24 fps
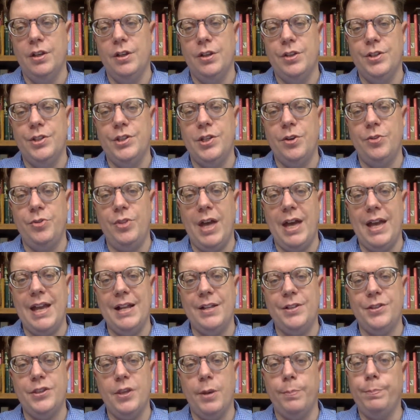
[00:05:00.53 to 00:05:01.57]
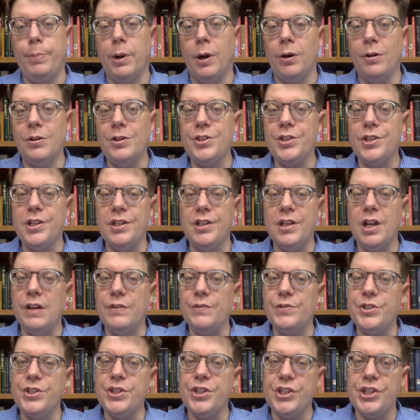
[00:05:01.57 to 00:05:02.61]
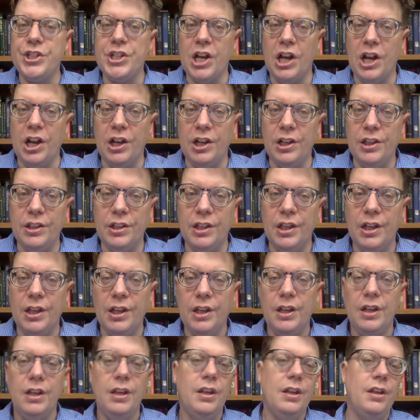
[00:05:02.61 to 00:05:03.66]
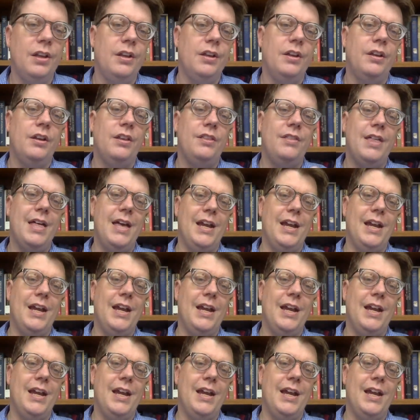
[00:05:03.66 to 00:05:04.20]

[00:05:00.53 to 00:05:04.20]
so that it's the person of Son that